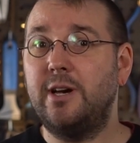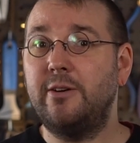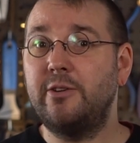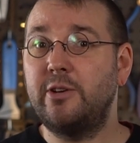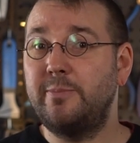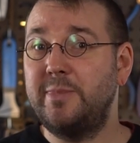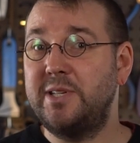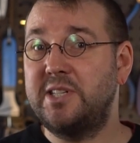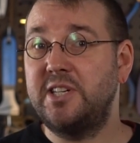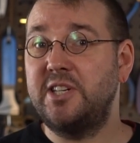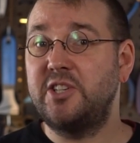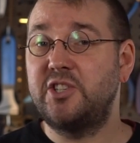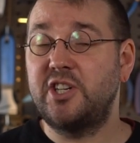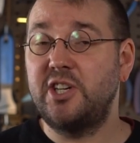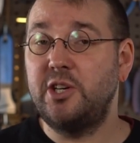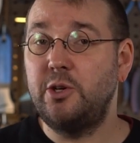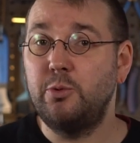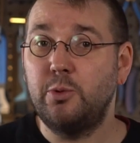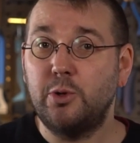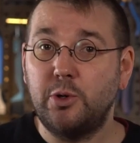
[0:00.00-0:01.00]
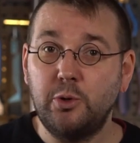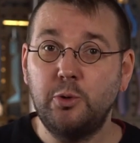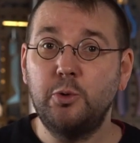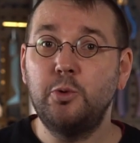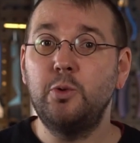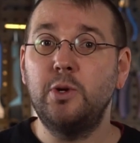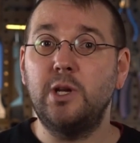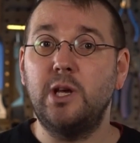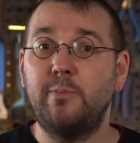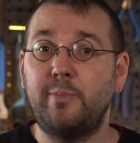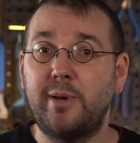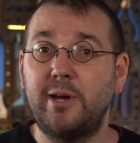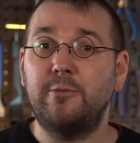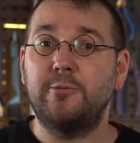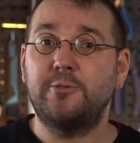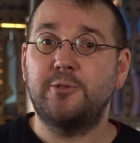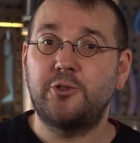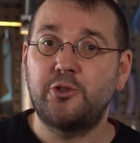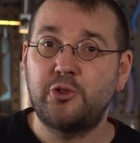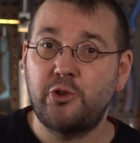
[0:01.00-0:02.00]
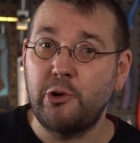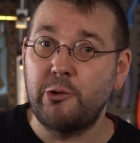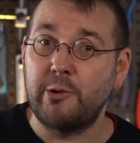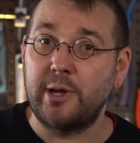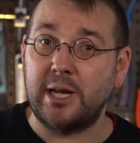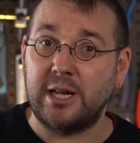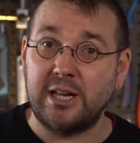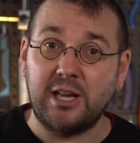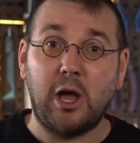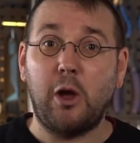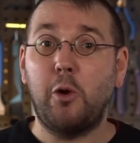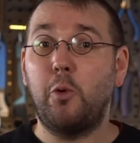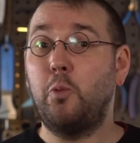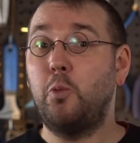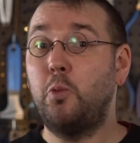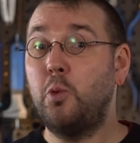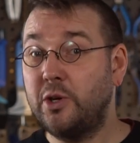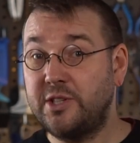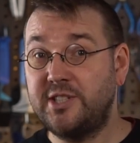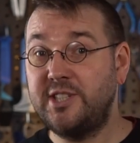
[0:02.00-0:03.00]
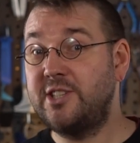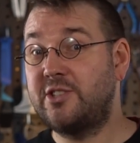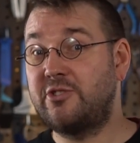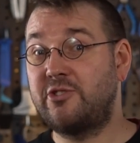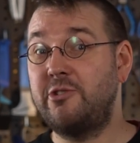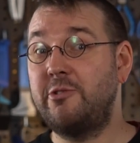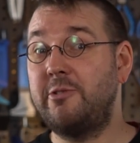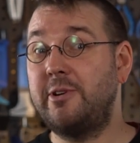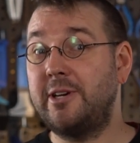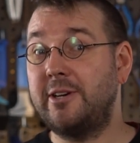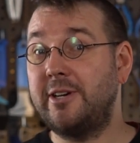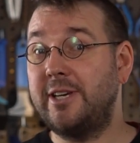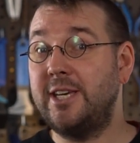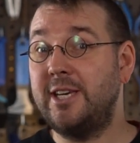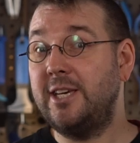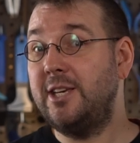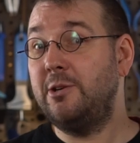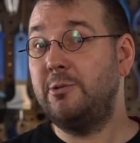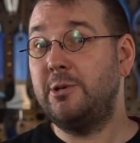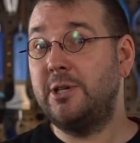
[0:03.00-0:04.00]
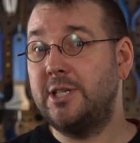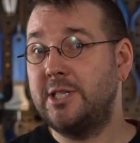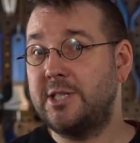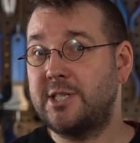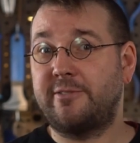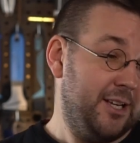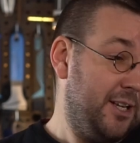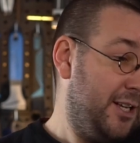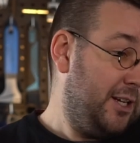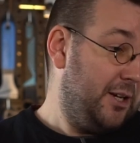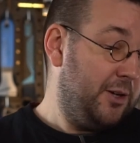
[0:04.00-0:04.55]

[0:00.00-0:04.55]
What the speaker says: I'm going to be teaching you all about truing. What is truing, I hear you ask?